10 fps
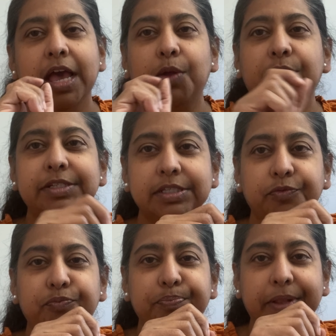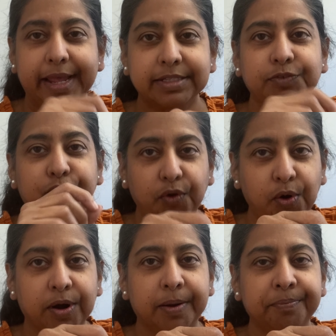And once the plants
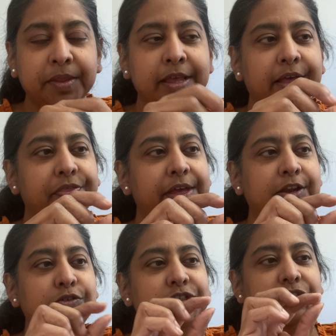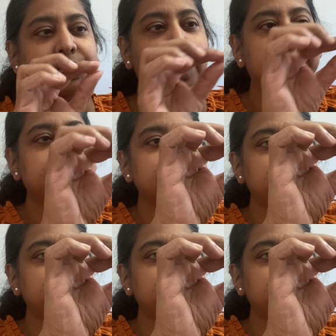form, then you just honestly